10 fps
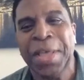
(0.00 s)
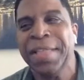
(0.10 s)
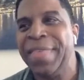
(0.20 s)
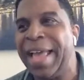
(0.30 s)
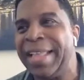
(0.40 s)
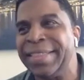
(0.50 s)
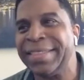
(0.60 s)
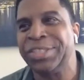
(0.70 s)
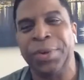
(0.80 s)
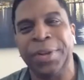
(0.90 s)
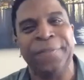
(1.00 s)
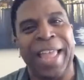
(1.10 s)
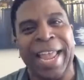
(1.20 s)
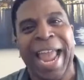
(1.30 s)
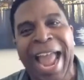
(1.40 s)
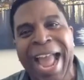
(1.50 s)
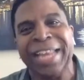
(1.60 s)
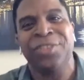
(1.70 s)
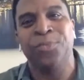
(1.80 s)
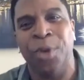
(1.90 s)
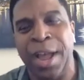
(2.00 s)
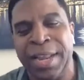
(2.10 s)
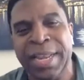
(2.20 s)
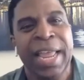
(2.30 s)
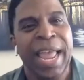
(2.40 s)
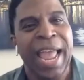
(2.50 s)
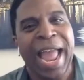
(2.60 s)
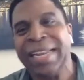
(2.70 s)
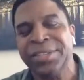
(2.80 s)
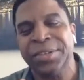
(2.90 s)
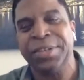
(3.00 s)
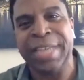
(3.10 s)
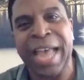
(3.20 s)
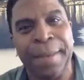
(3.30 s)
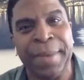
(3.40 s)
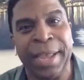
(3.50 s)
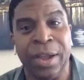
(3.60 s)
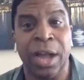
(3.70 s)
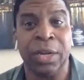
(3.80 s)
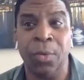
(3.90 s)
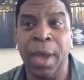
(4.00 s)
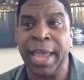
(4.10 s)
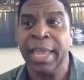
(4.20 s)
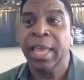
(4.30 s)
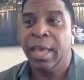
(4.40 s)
yeah. that sort of like had its run, had its good time and gone away.